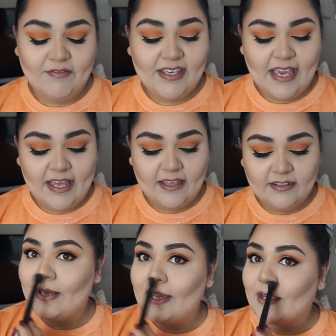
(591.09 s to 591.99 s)

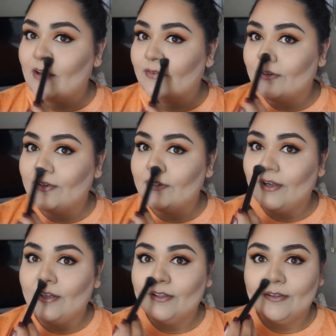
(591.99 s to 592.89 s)
hand. I cover
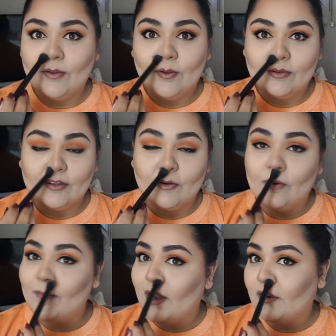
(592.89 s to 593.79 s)
the
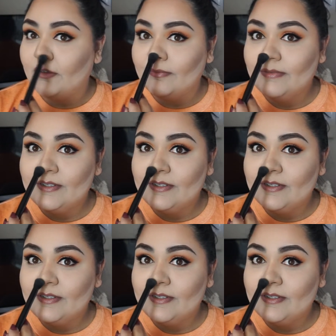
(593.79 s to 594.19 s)
whole bottom